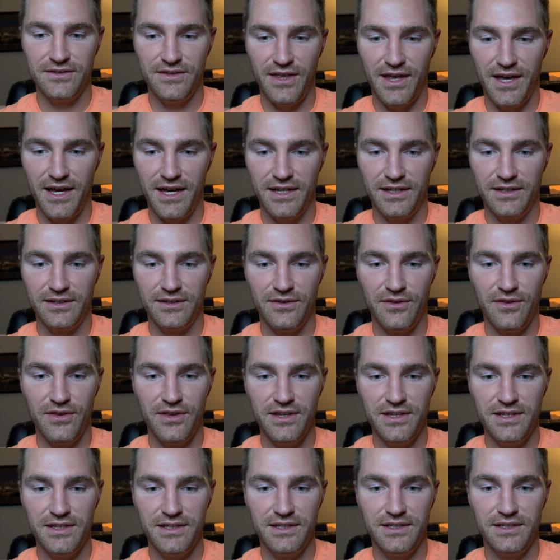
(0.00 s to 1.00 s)
that
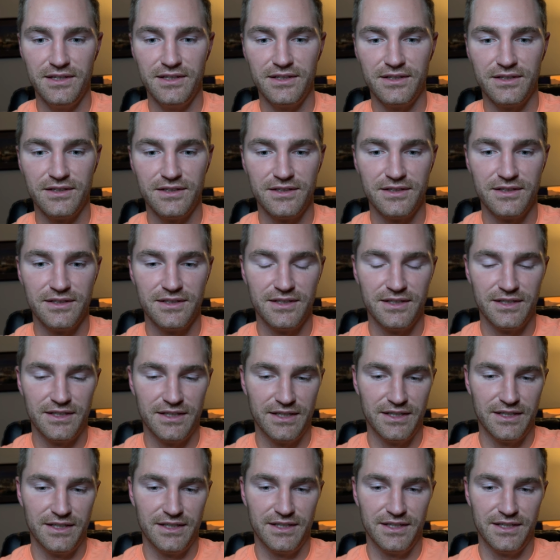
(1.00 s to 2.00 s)
the
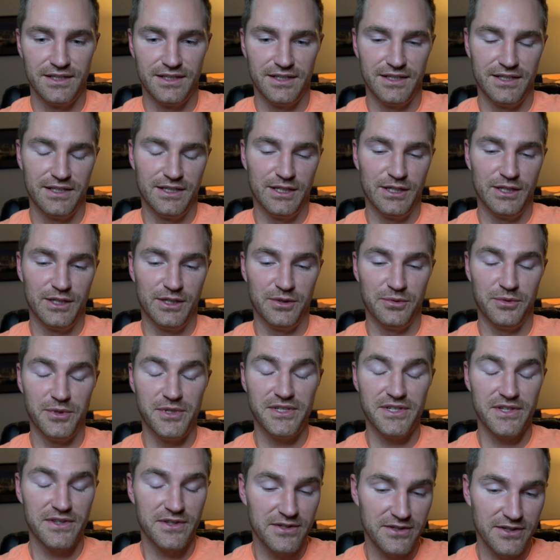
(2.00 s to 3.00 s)

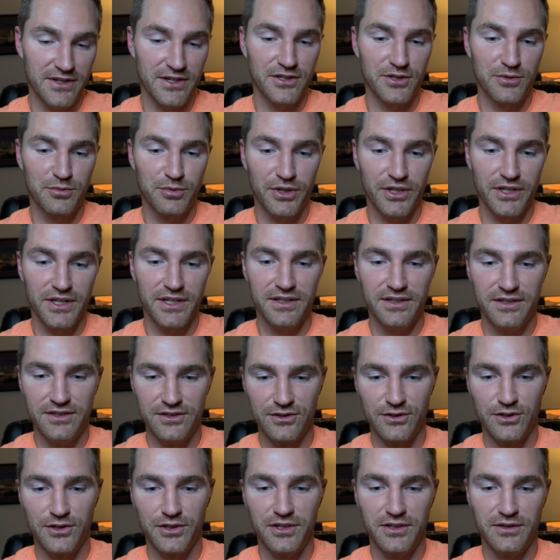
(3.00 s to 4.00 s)
resynthesizer plugin is
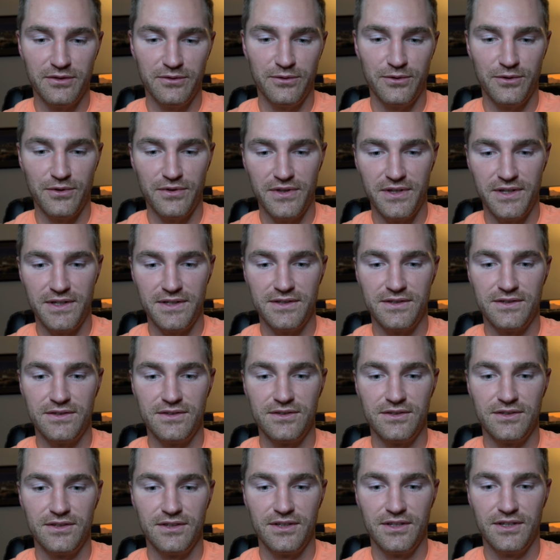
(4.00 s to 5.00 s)
looking for
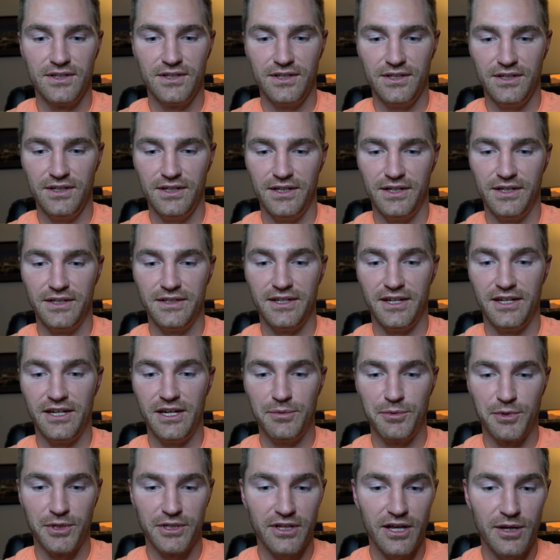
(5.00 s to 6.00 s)
this
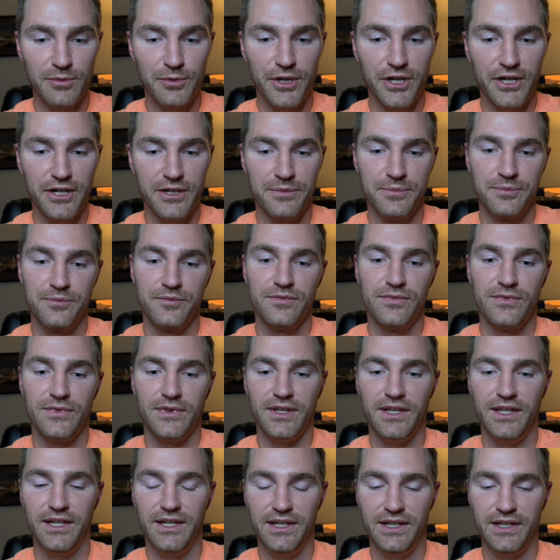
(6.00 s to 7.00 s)
dynamic library,
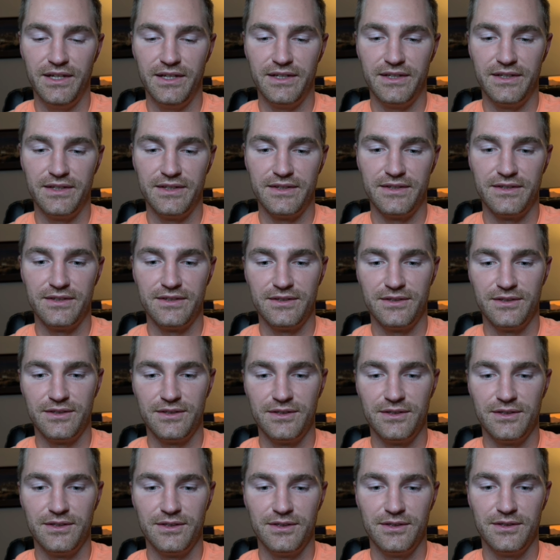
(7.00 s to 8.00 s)
and
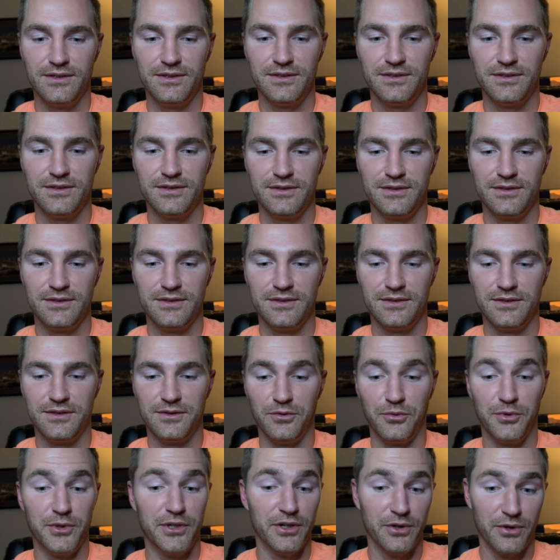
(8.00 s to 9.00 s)

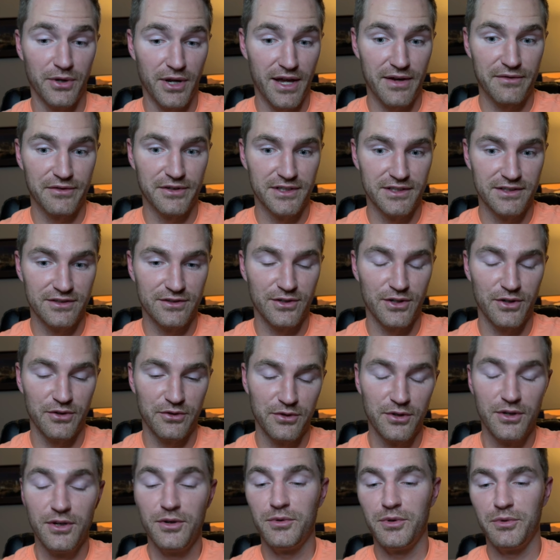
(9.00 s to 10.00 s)
we don't have it installed.
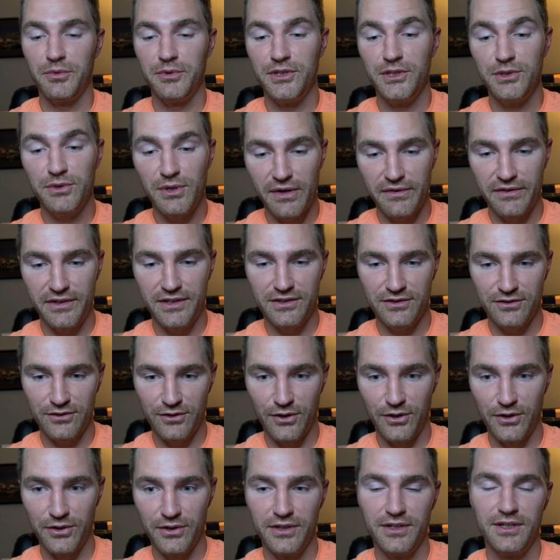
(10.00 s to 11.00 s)
Well, we do have it
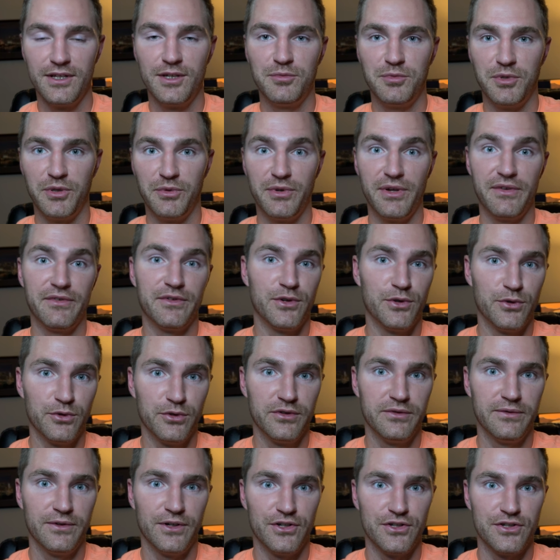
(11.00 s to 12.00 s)
installed, but we have an
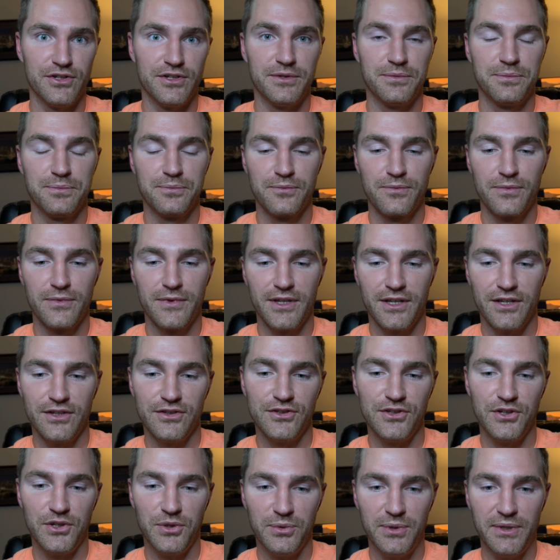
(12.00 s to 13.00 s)
older version.
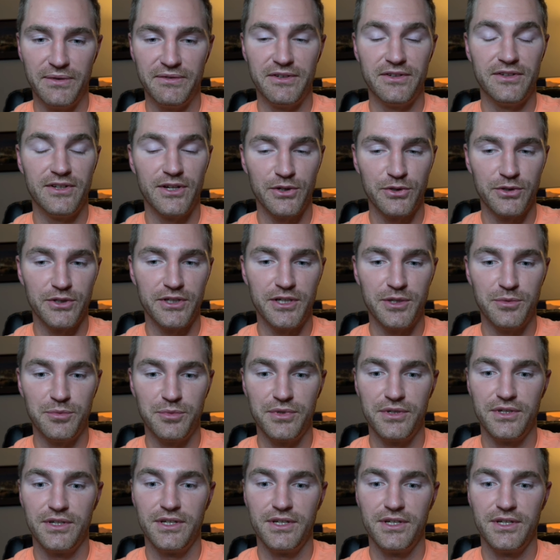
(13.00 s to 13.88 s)
So we have to tell GIMP